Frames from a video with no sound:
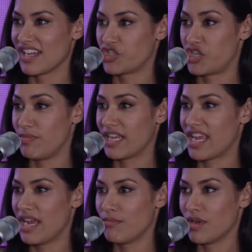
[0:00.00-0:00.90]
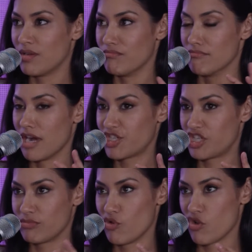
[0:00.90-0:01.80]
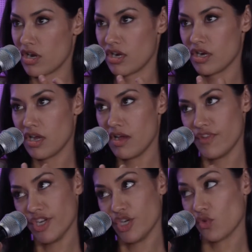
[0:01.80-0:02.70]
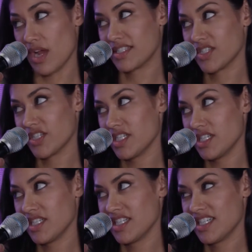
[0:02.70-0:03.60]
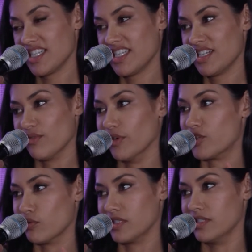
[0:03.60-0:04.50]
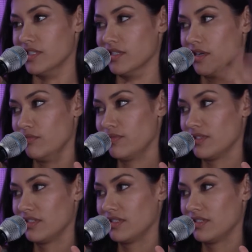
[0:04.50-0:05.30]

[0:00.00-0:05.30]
She became much more of an aggressor, which was dope.